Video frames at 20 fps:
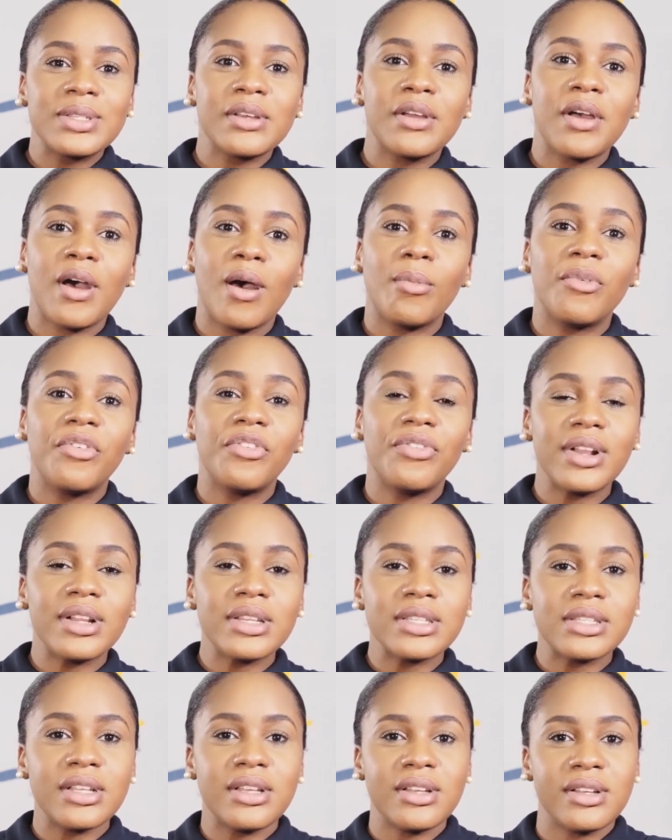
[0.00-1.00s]
to come
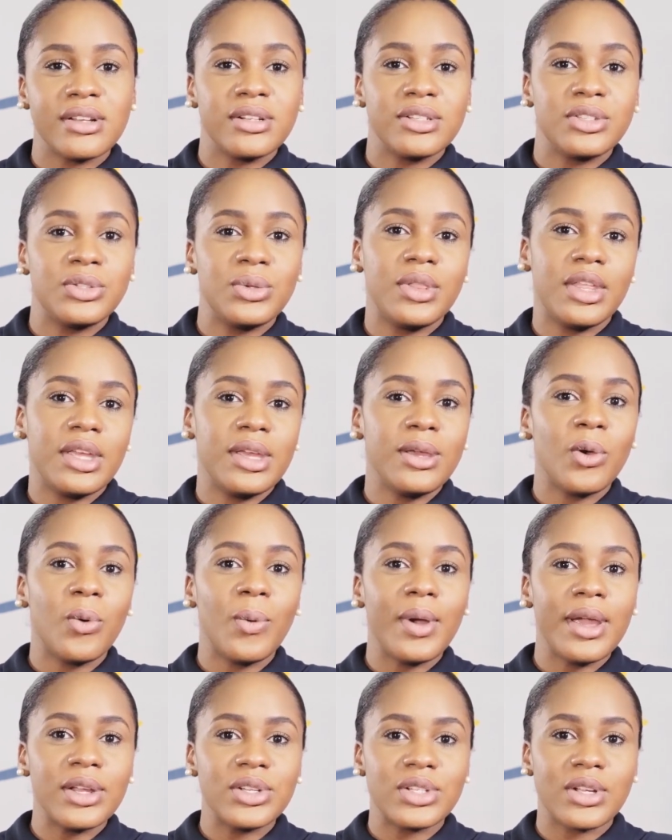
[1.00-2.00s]
full circle to the
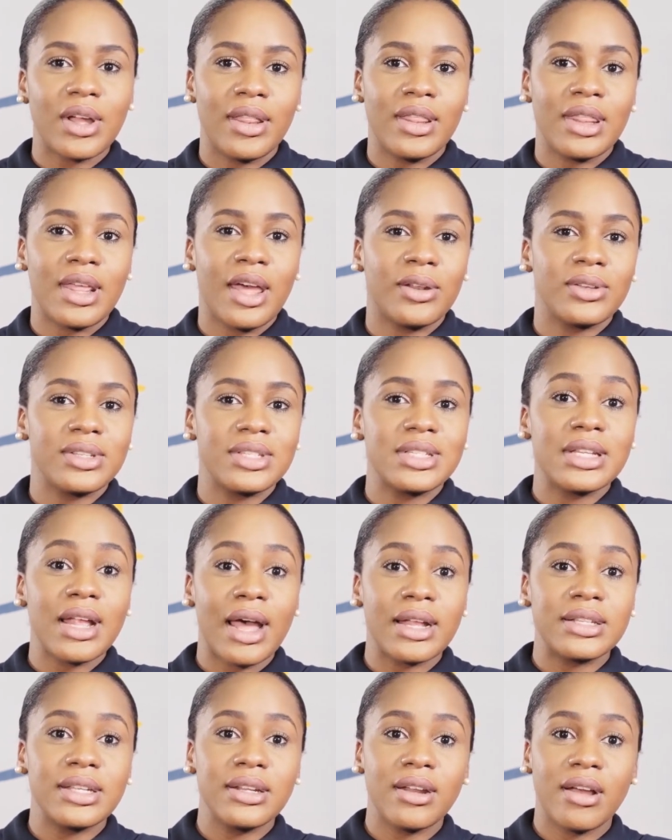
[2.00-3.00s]
equation that
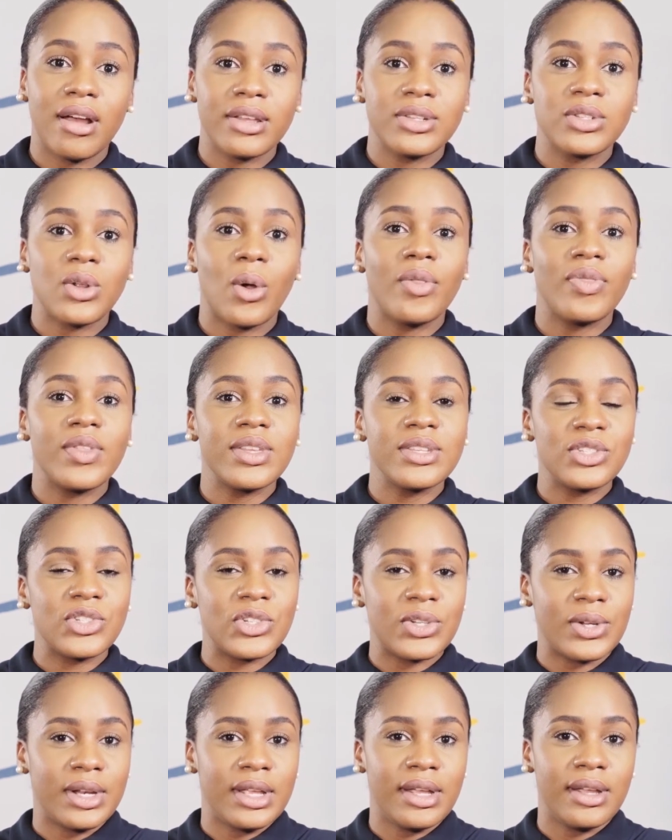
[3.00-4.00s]
started us on this
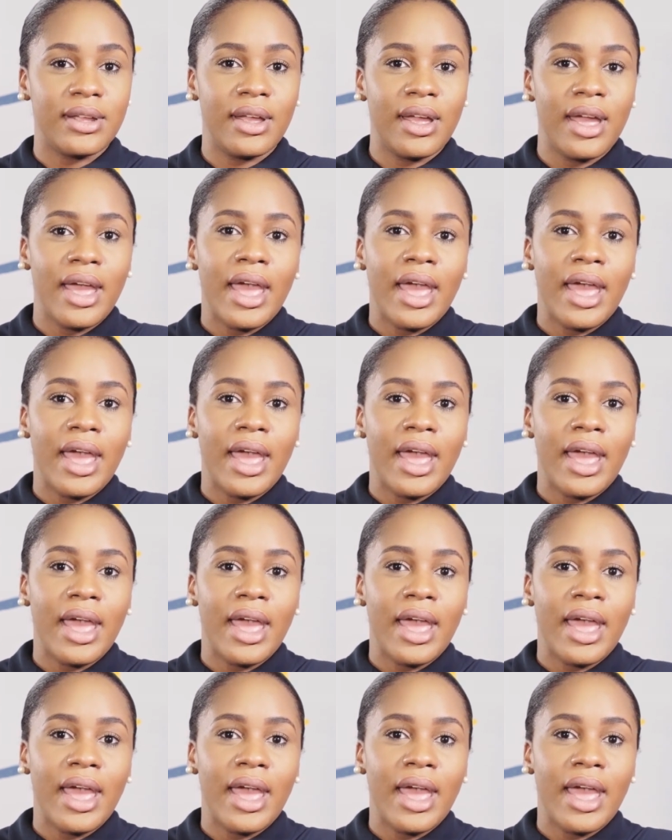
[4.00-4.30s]
journey